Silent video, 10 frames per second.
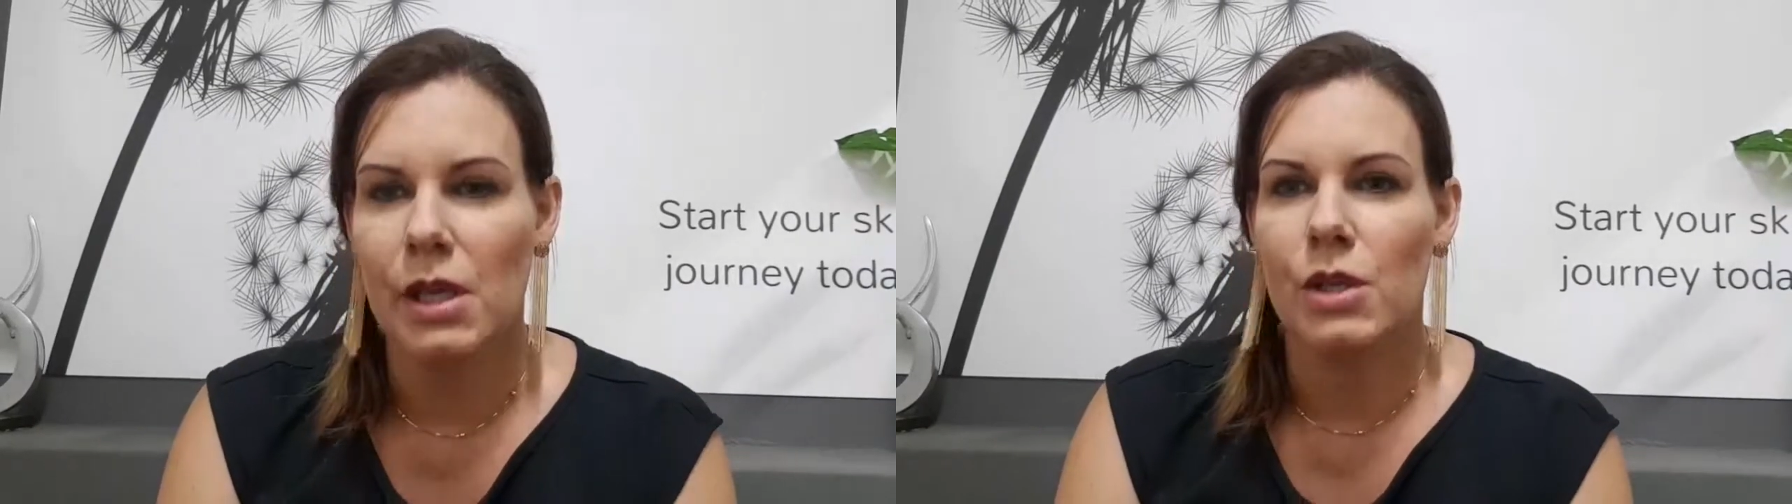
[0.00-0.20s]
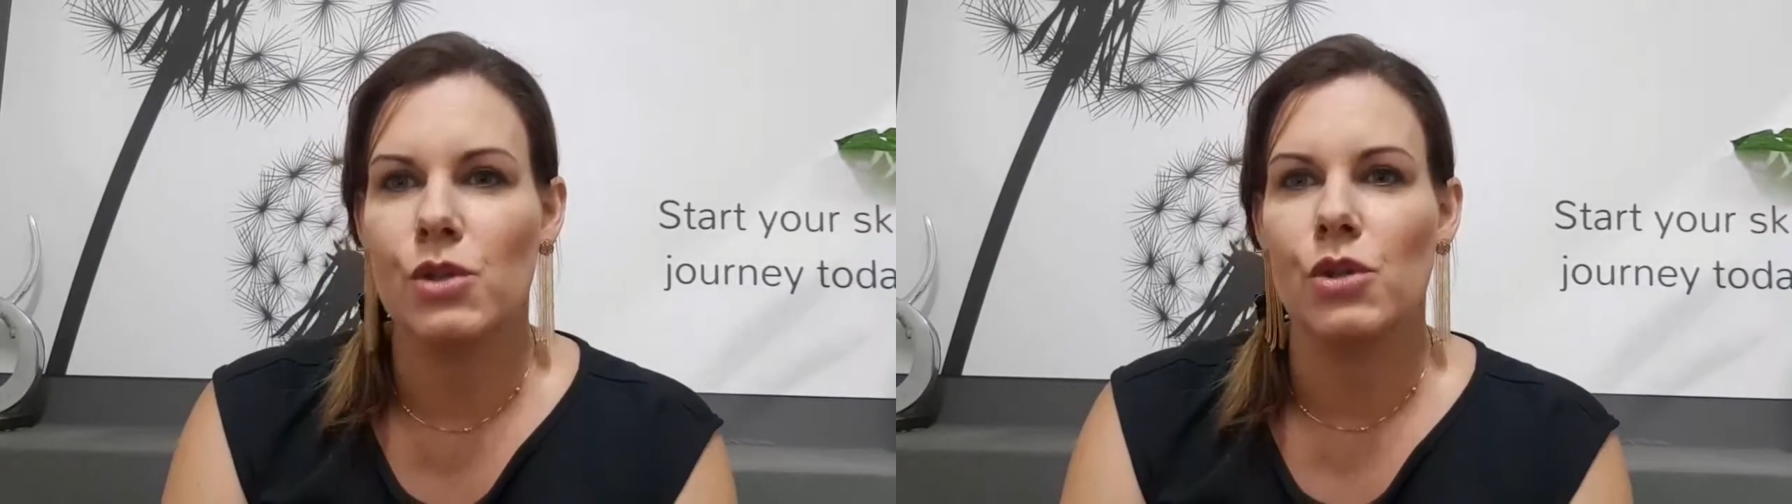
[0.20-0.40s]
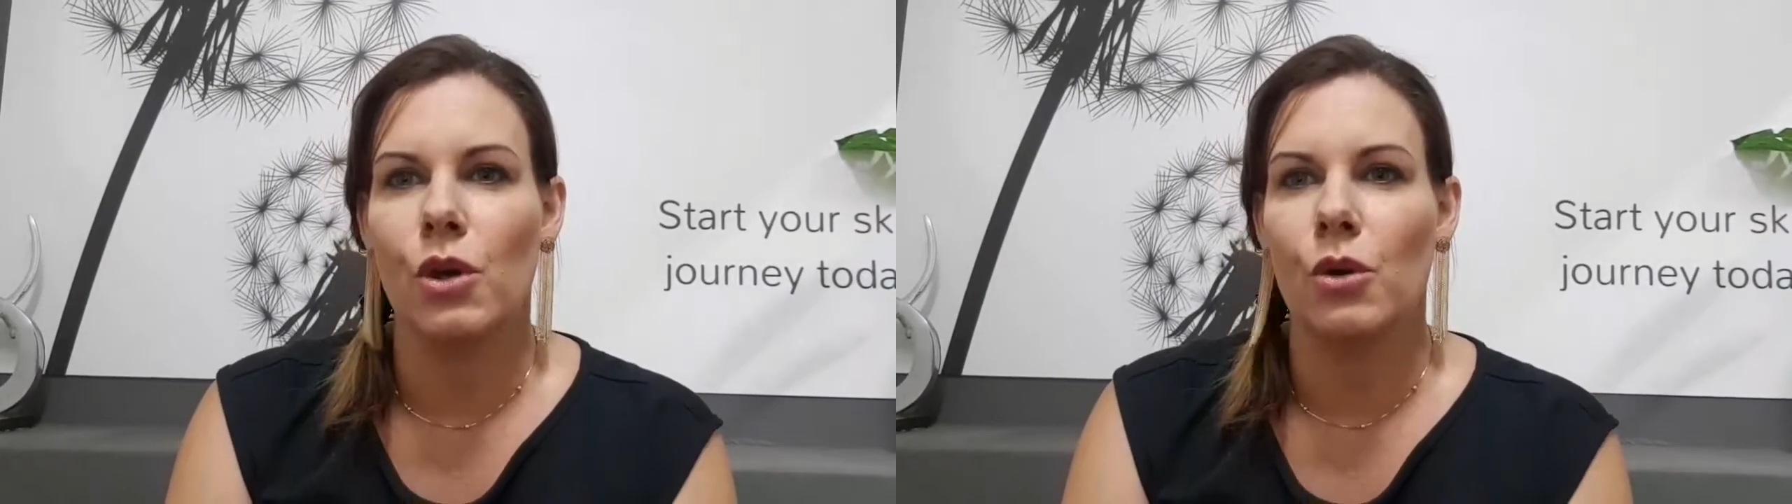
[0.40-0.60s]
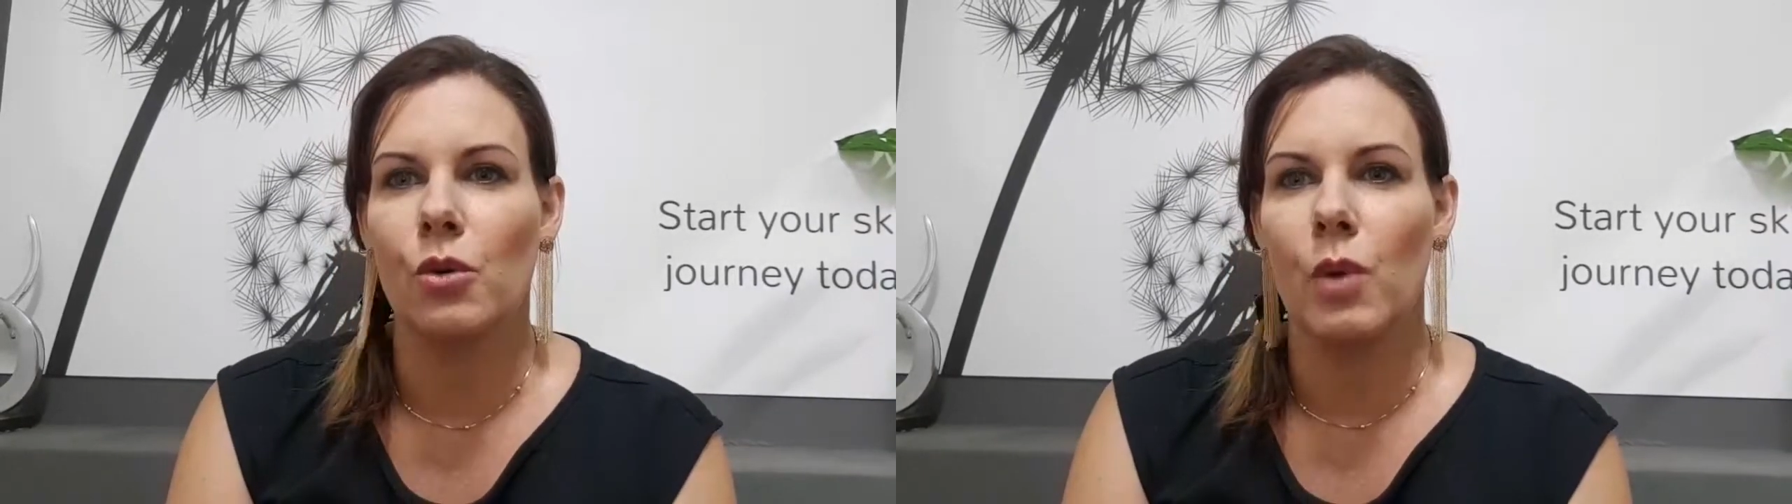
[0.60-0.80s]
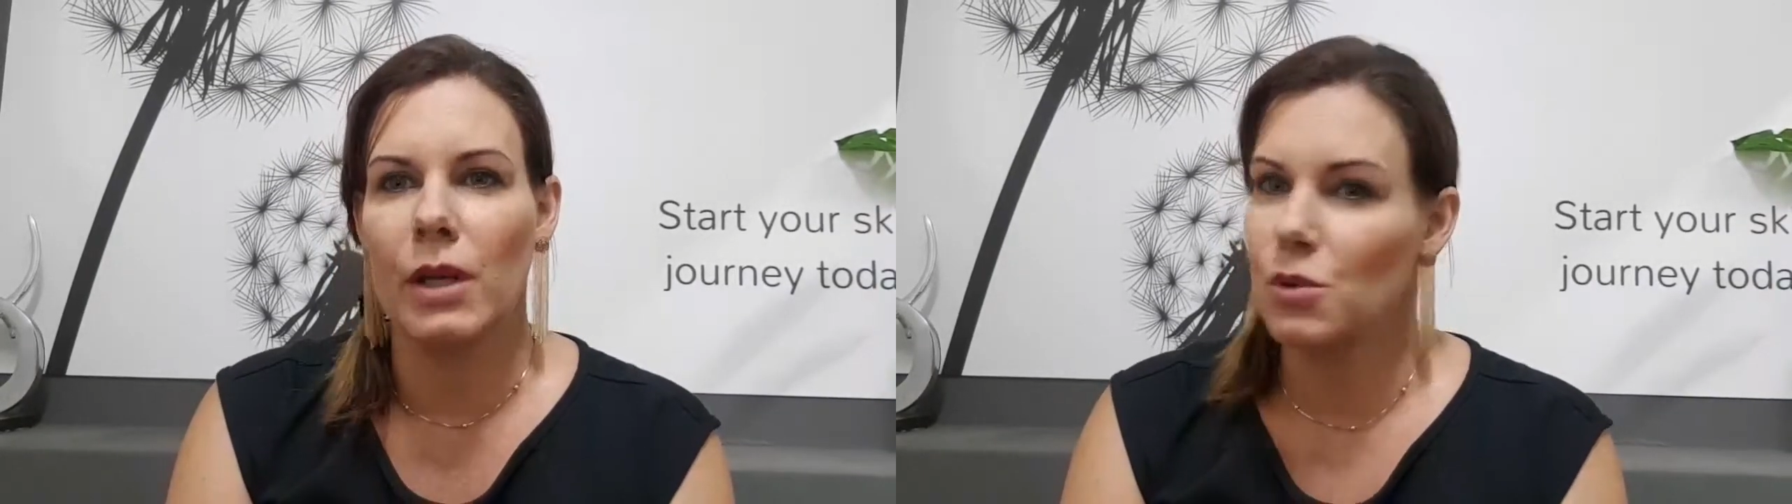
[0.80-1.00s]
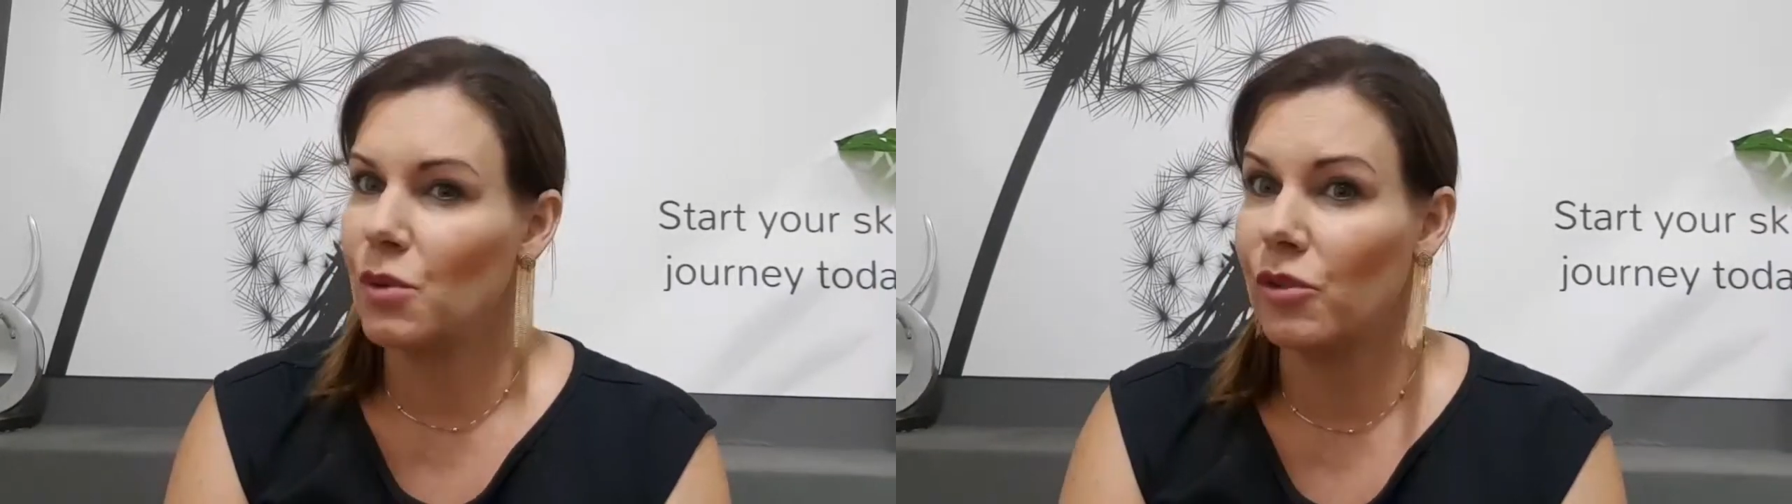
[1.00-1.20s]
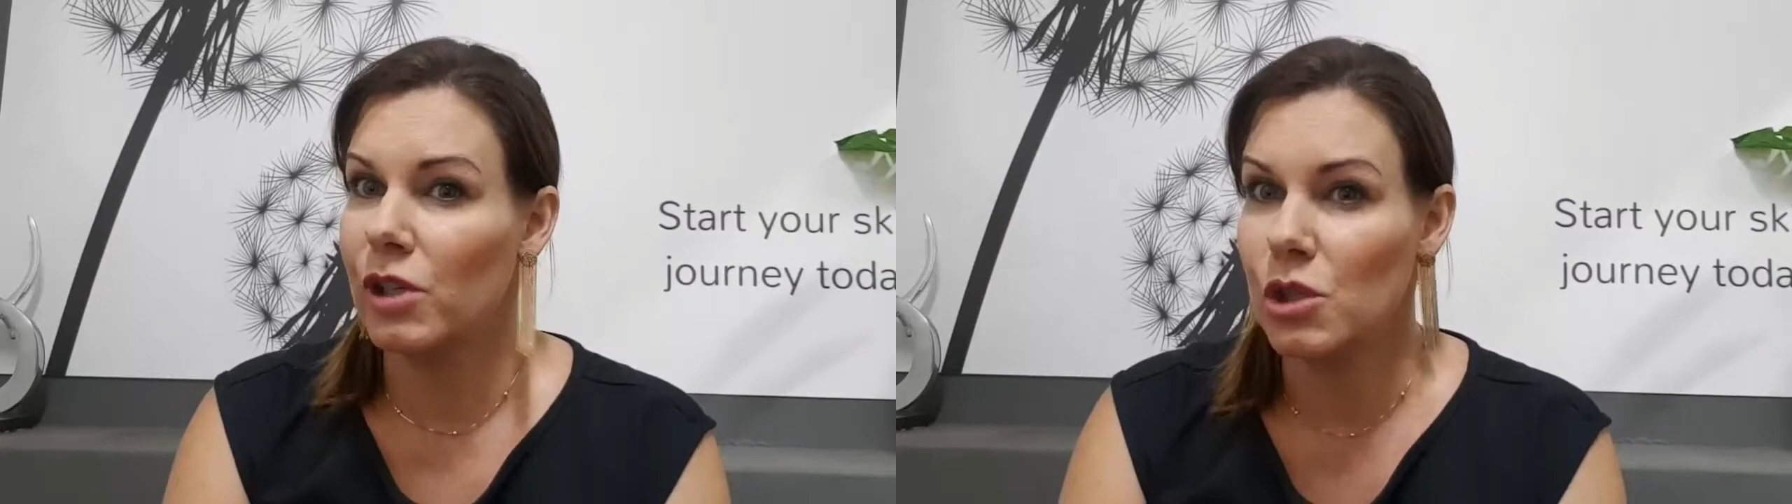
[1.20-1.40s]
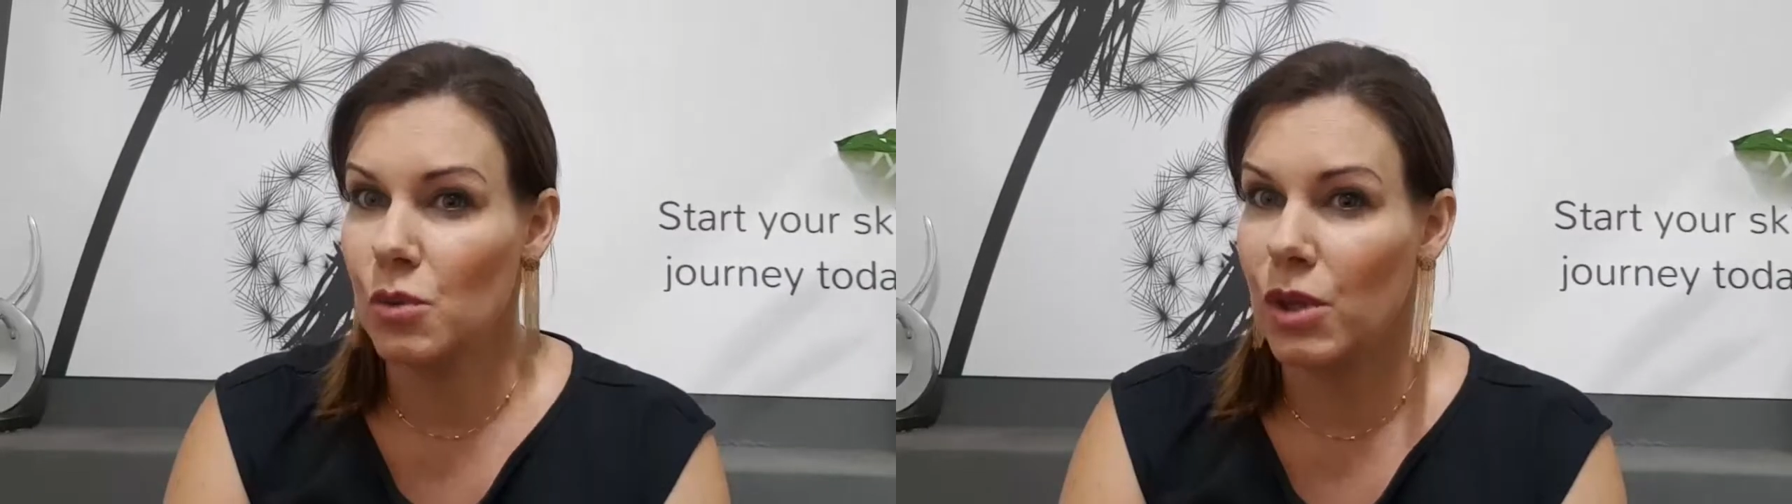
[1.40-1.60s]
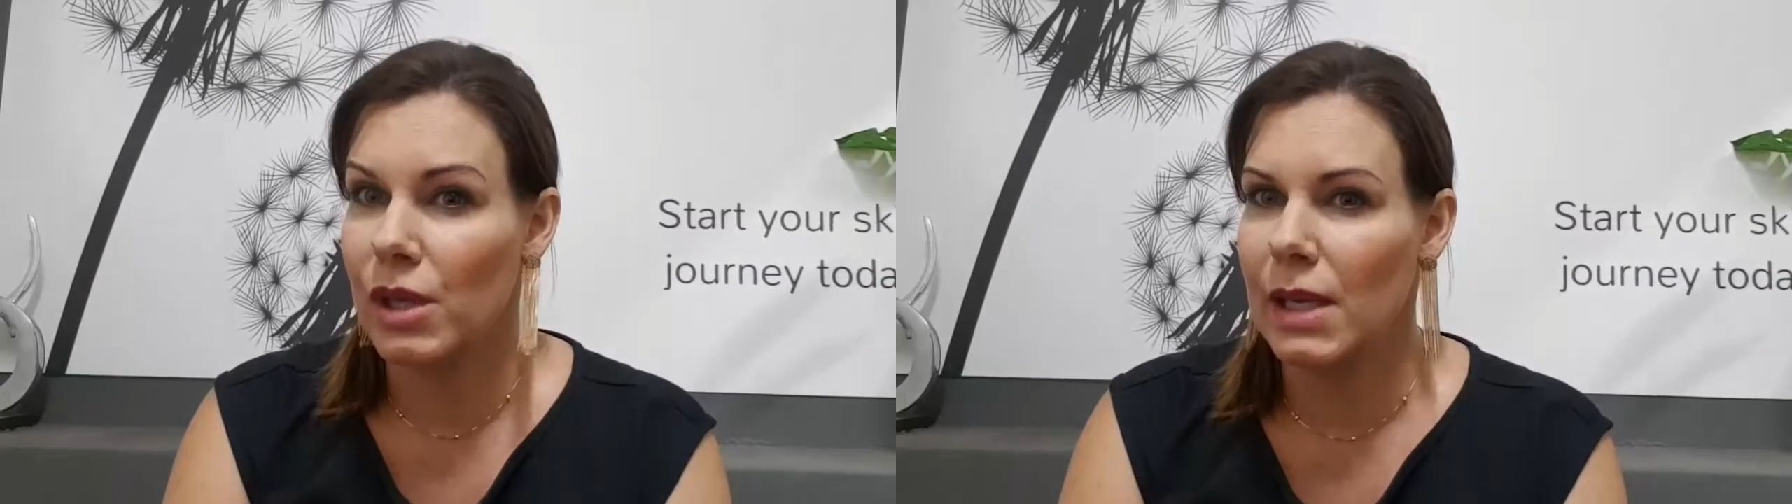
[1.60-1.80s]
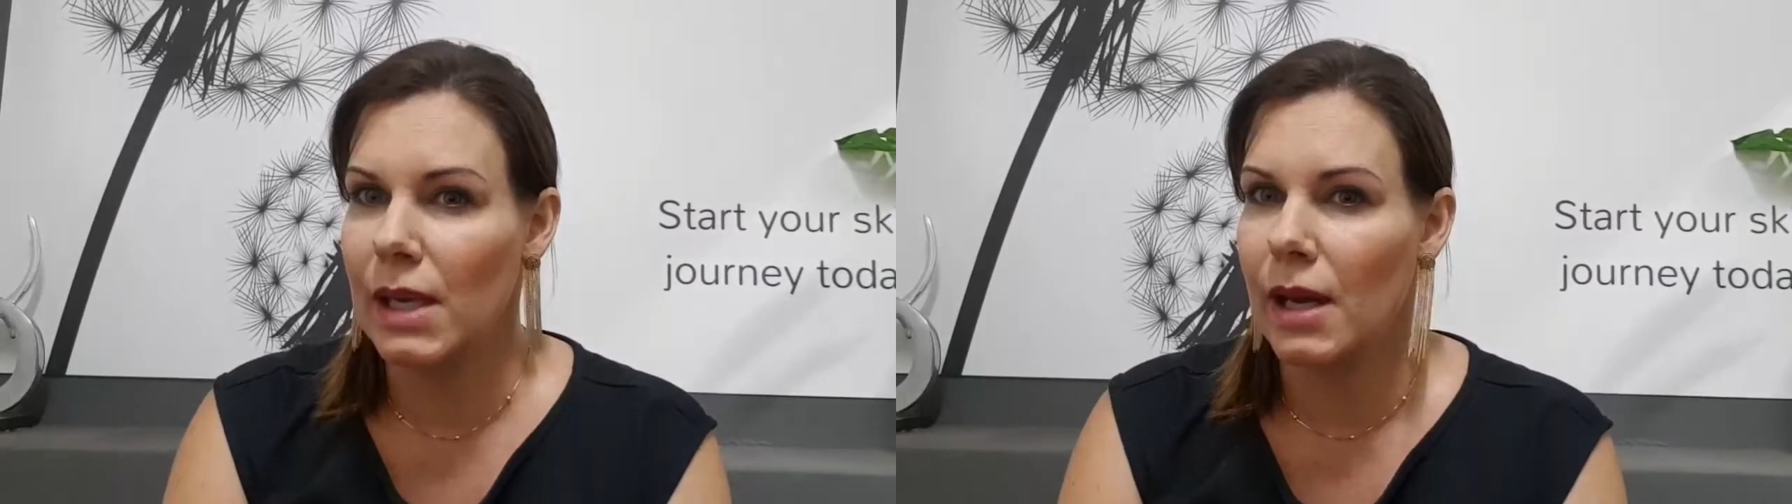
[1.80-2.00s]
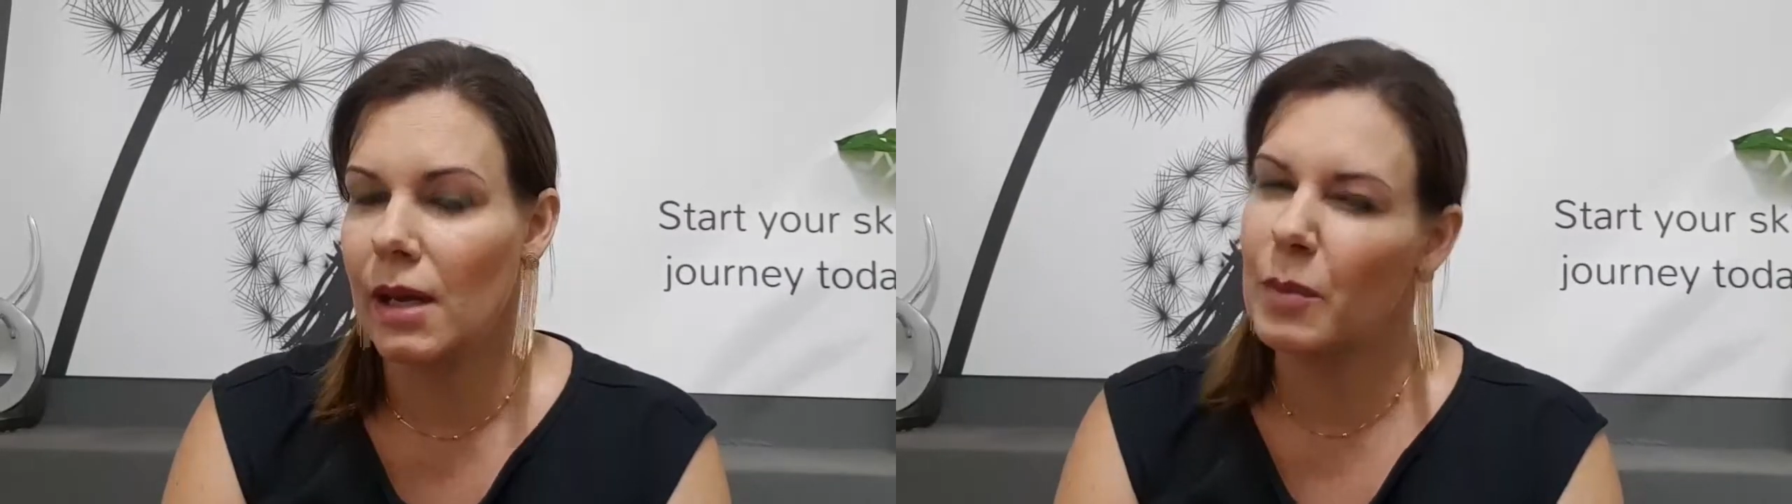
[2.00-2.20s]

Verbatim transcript: So once we're finished with the uh,